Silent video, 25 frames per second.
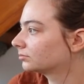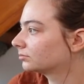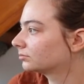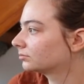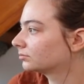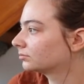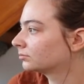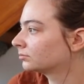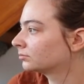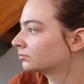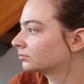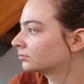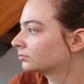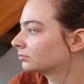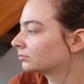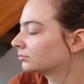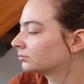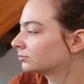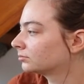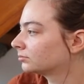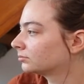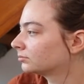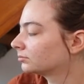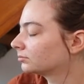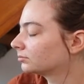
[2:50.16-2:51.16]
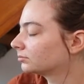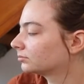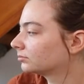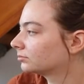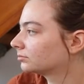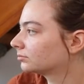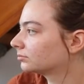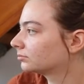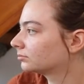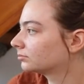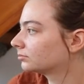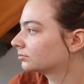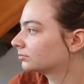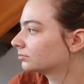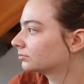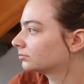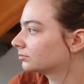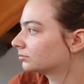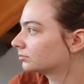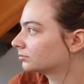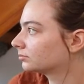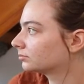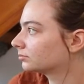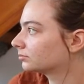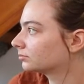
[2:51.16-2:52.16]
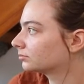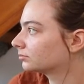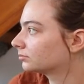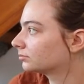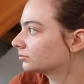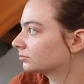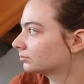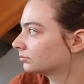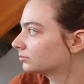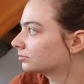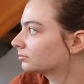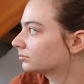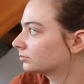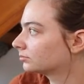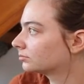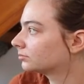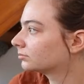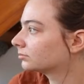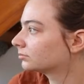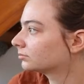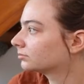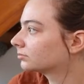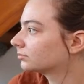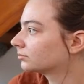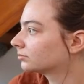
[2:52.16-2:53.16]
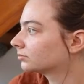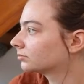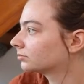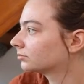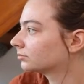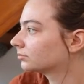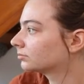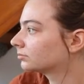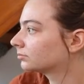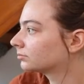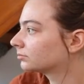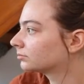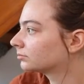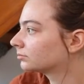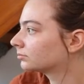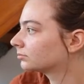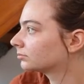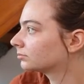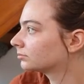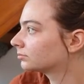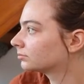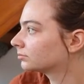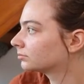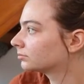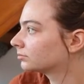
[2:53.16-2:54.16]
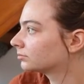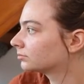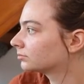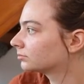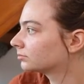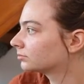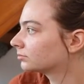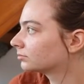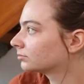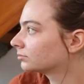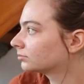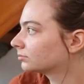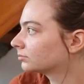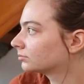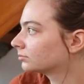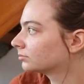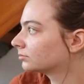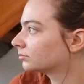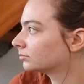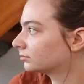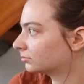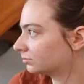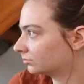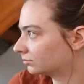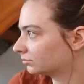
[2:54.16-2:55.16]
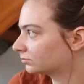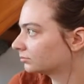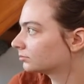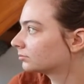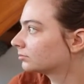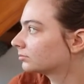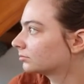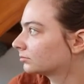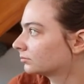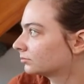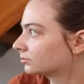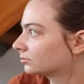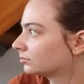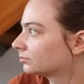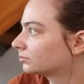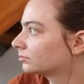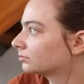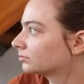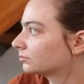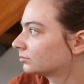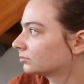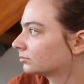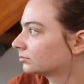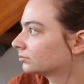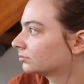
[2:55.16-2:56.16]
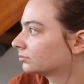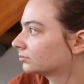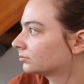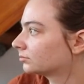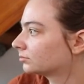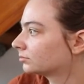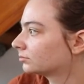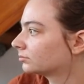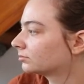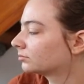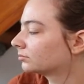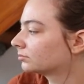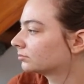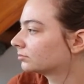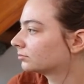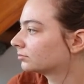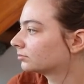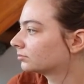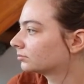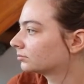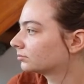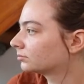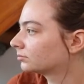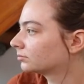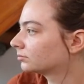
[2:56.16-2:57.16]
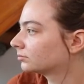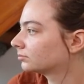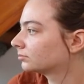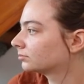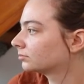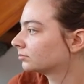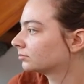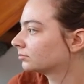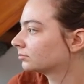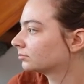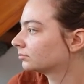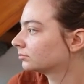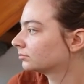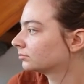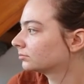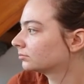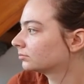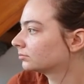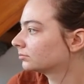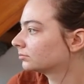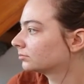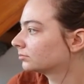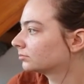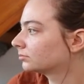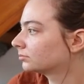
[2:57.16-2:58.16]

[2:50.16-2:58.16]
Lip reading: [no speech]